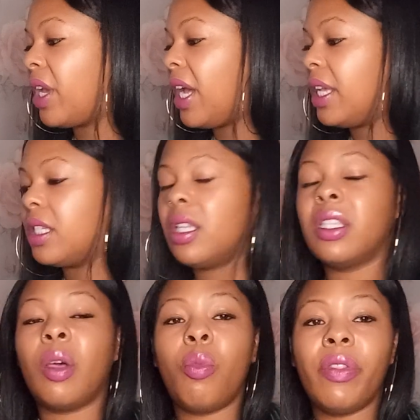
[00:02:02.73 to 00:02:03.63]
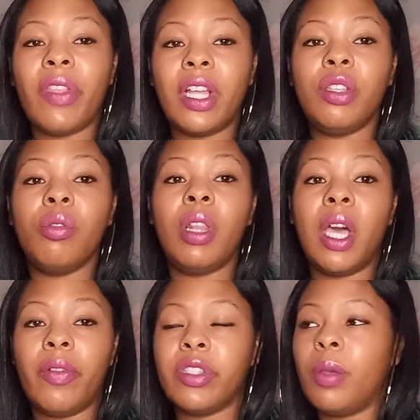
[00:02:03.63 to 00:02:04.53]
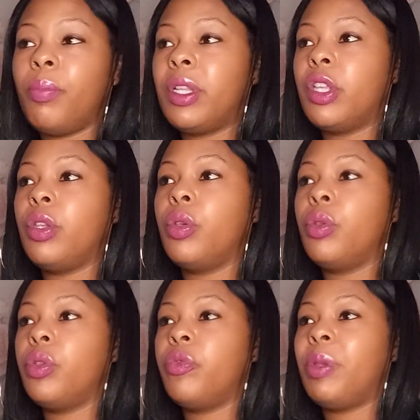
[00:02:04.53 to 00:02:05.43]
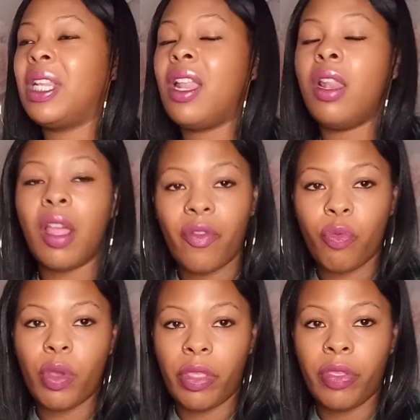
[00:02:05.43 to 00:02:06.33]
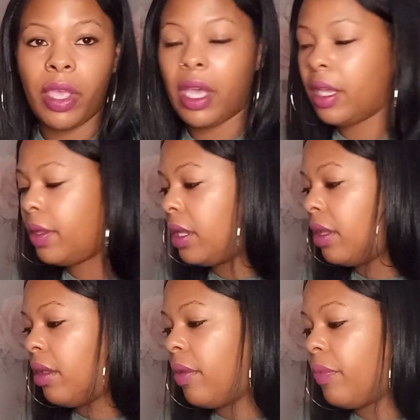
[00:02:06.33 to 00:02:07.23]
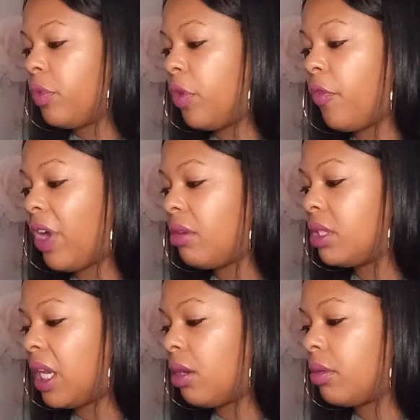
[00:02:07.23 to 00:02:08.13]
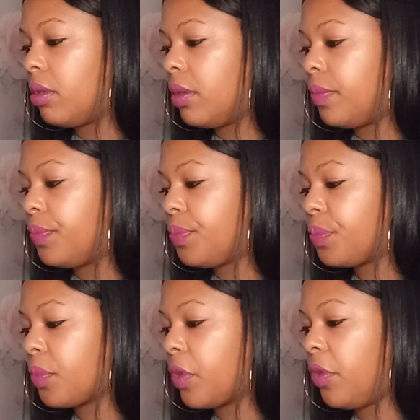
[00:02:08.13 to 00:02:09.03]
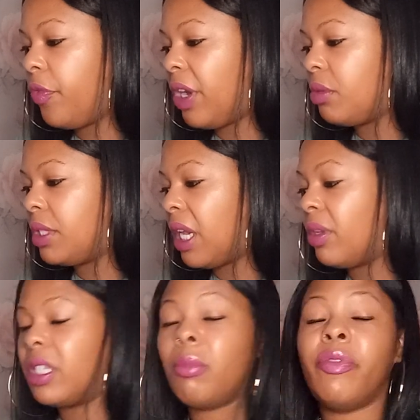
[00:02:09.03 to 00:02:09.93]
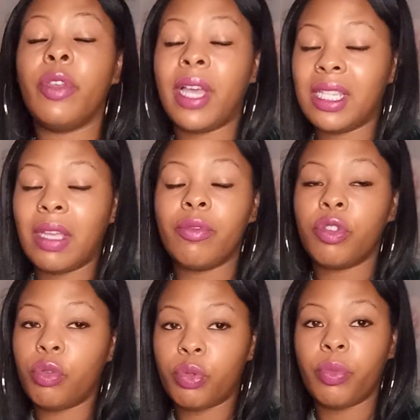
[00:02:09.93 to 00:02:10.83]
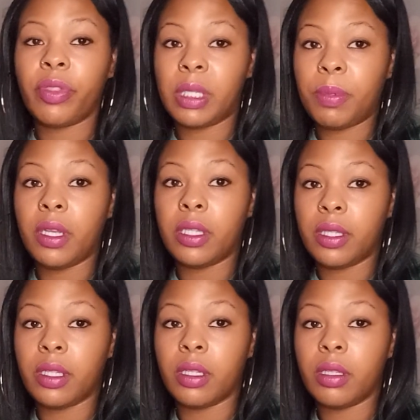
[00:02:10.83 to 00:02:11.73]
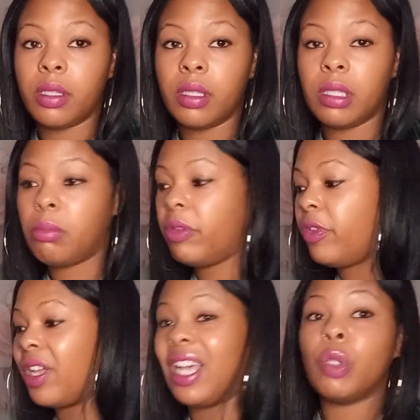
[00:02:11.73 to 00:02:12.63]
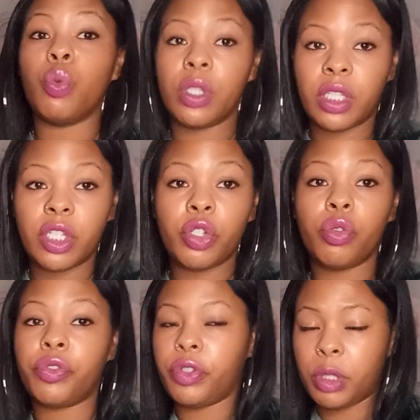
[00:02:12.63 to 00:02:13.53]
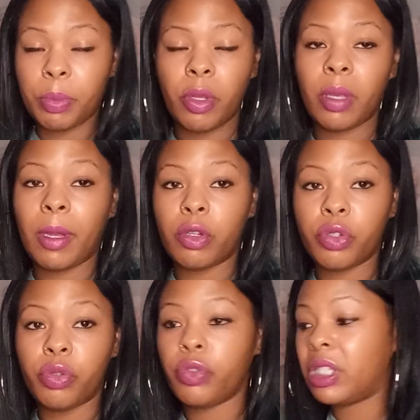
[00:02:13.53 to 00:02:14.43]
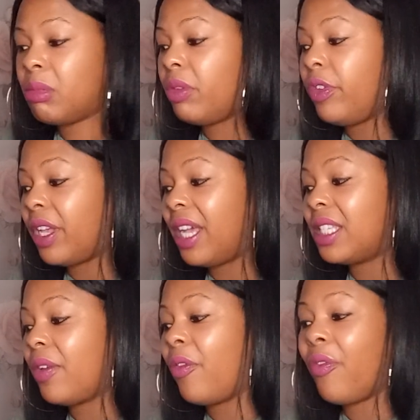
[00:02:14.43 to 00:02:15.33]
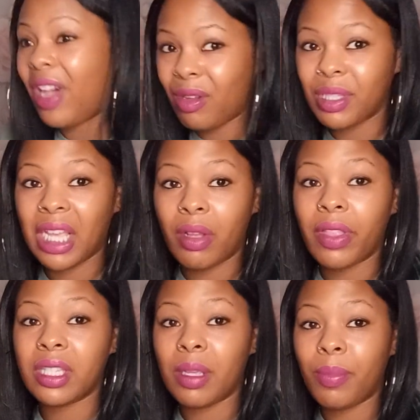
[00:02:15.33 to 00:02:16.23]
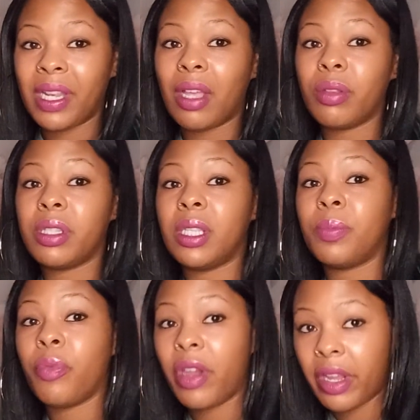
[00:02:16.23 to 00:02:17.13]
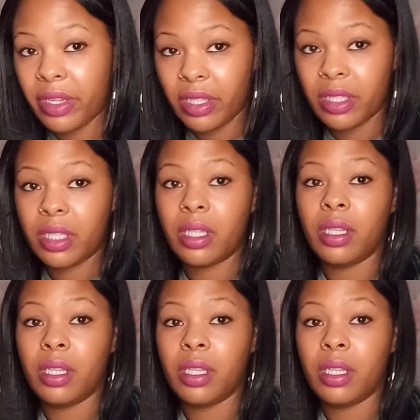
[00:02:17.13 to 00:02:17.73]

guys, someone that you love, somebody who you've been in love with, yeah. You found out, some of you guys have children with this person. Some of you guys wanted children, you spoke about children. Some of you guys have found out that somebody else is pregnant,